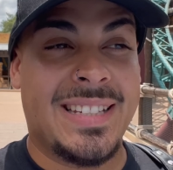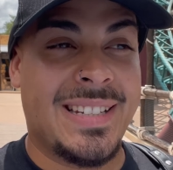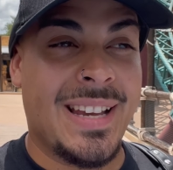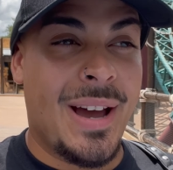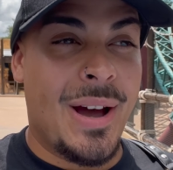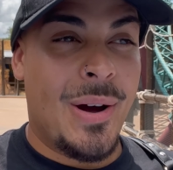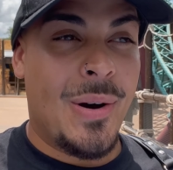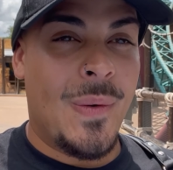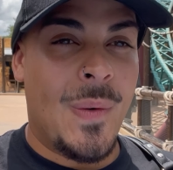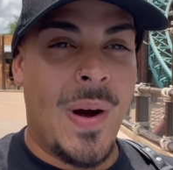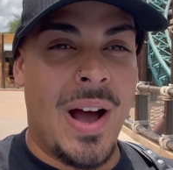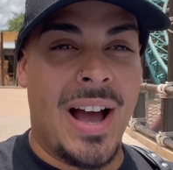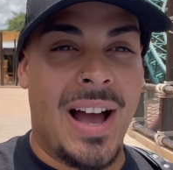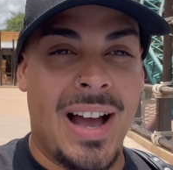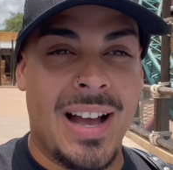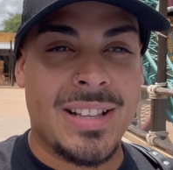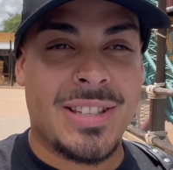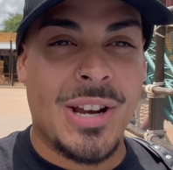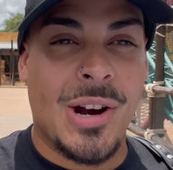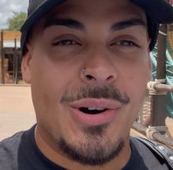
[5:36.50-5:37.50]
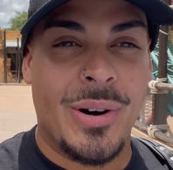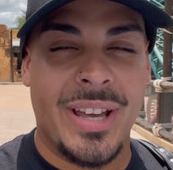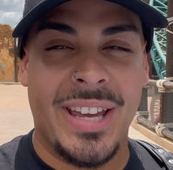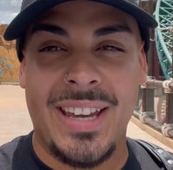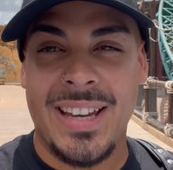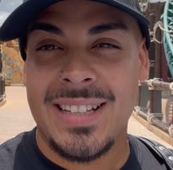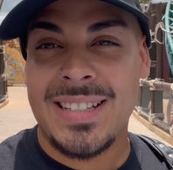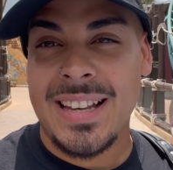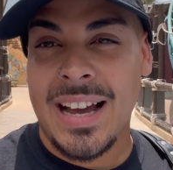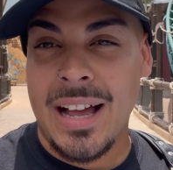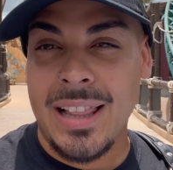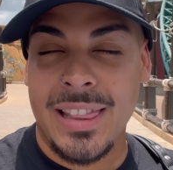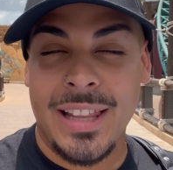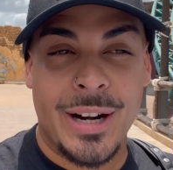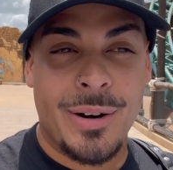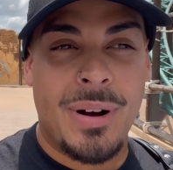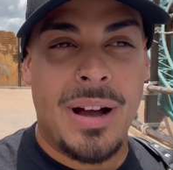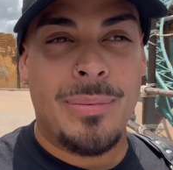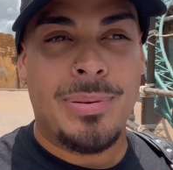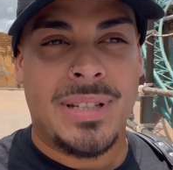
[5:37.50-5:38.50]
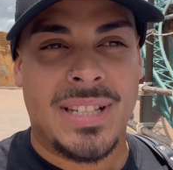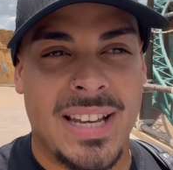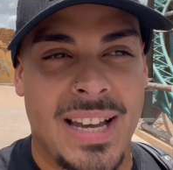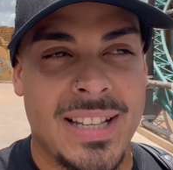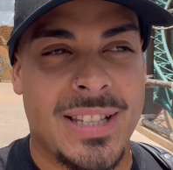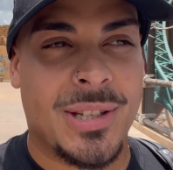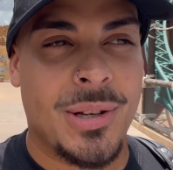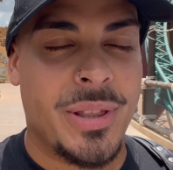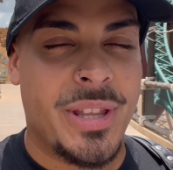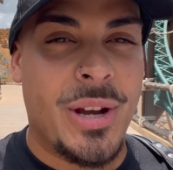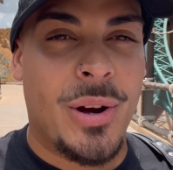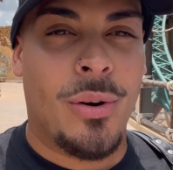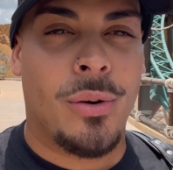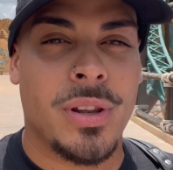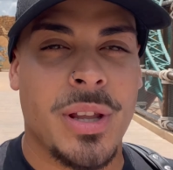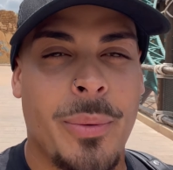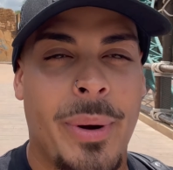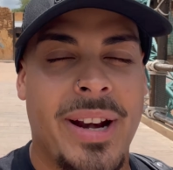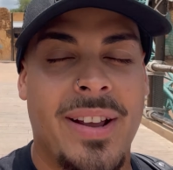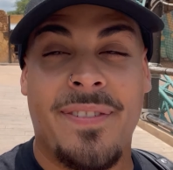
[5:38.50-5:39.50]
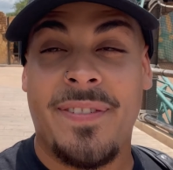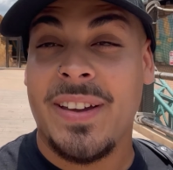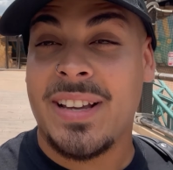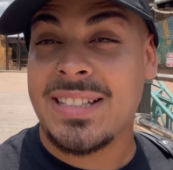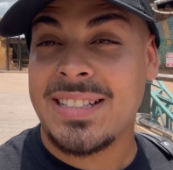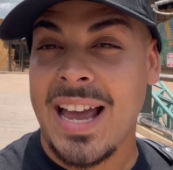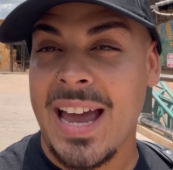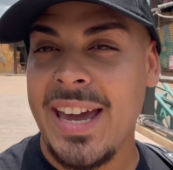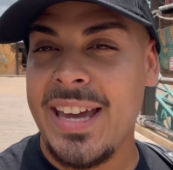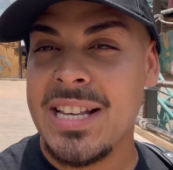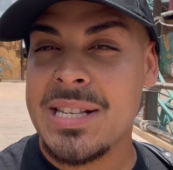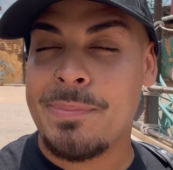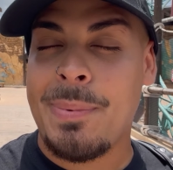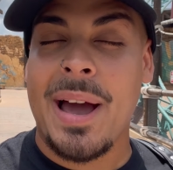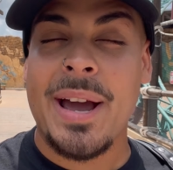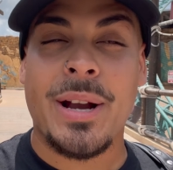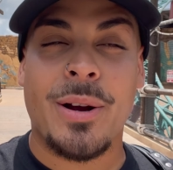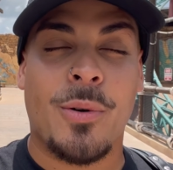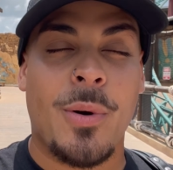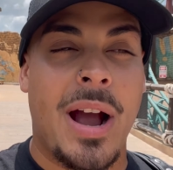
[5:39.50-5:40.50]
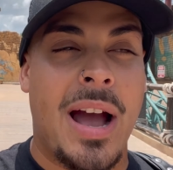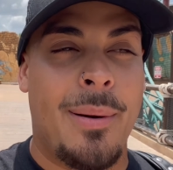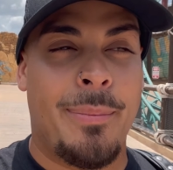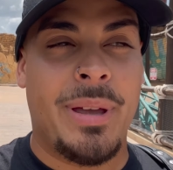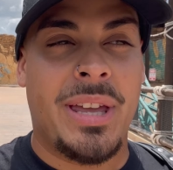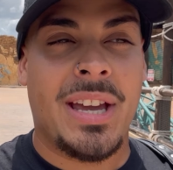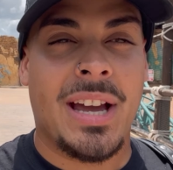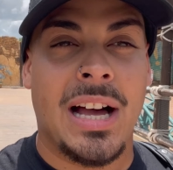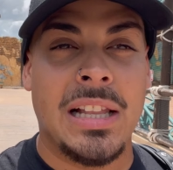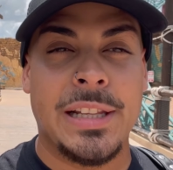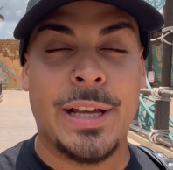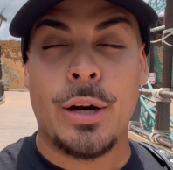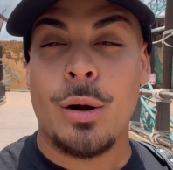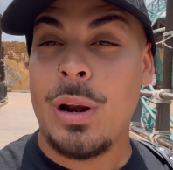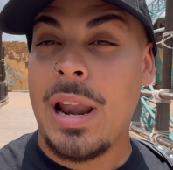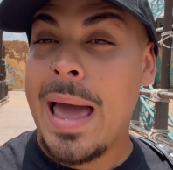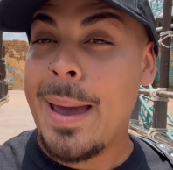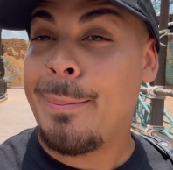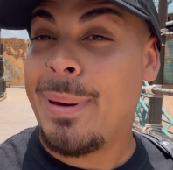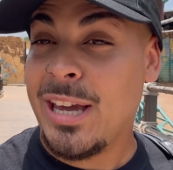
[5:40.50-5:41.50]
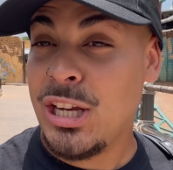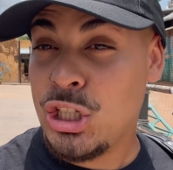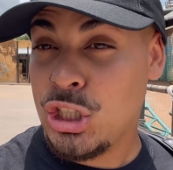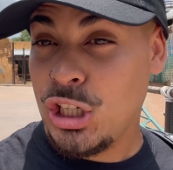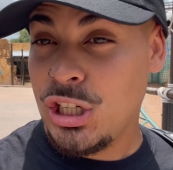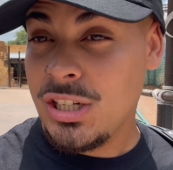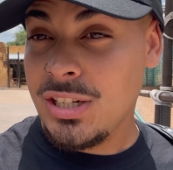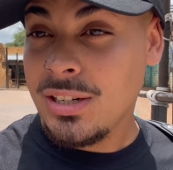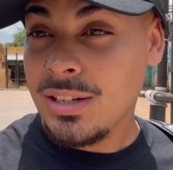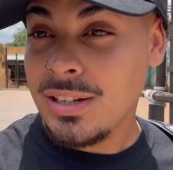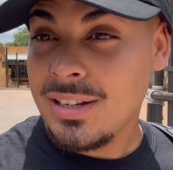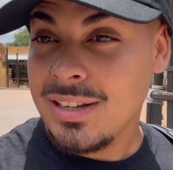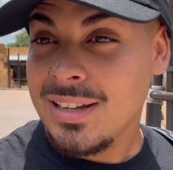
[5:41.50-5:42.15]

so uh, Tony is a little upset, so the only way to fix that is by grabbing a little libation,